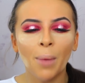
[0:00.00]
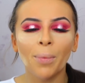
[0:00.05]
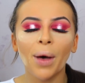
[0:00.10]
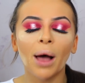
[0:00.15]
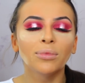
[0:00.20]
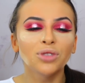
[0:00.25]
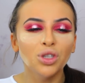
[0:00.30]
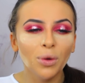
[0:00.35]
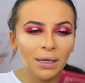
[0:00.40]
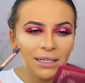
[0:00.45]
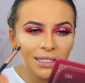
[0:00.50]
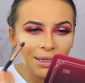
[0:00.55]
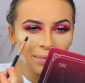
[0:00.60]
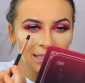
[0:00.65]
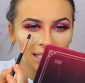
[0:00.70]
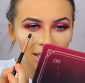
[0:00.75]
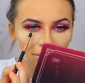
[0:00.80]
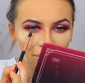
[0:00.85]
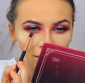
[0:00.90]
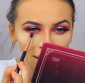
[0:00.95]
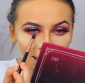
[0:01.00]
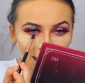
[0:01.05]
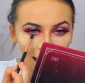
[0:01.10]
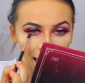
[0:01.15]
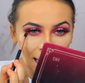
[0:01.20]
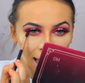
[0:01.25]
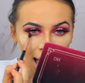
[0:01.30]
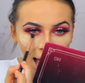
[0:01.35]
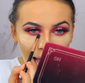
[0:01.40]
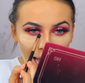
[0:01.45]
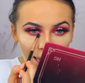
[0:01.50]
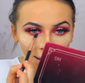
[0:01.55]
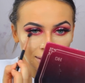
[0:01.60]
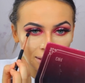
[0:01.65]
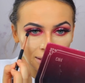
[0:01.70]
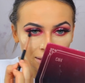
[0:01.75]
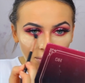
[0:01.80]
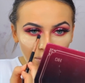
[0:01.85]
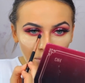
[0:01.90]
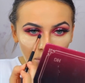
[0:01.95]
But I'm doing something different today
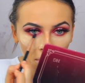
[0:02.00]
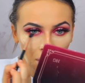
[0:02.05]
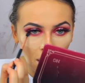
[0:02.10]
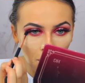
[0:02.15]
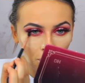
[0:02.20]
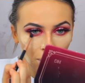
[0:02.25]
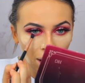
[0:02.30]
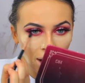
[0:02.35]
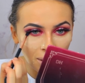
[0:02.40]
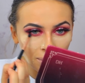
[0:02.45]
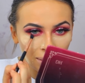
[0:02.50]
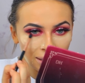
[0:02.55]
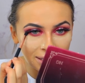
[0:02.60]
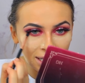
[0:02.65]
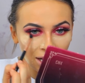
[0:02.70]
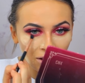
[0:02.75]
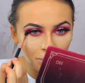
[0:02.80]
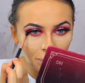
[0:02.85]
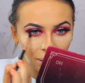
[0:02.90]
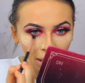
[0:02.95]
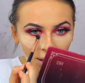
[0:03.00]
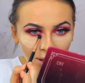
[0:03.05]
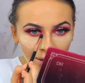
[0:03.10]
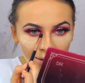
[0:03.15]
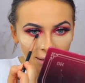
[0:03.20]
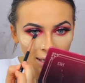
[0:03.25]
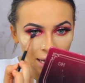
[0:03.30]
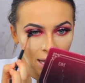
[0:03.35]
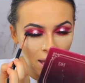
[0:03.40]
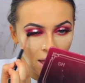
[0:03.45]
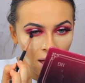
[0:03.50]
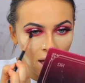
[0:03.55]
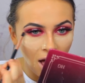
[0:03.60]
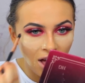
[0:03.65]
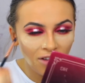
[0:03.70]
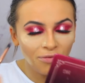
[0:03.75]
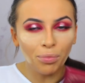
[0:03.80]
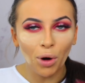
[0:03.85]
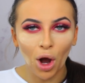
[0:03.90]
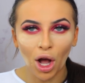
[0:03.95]
and I'm proud of myself because
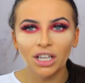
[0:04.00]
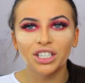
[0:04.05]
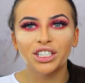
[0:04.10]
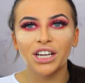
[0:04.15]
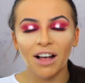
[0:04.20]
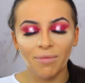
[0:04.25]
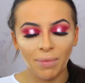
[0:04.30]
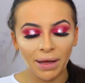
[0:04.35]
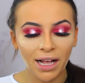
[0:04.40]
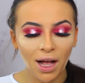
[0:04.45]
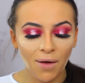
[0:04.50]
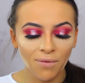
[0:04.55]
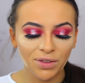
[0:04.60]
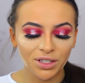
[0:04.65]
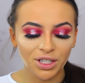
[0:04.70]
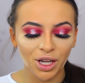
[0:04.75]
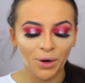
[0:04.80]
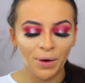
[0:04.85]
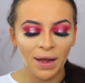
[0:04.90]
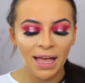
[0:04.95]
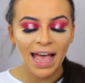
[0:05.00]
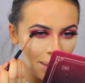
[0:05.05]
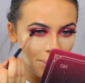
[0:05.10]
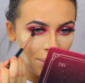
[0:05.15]
I've branched out of my comfort zone.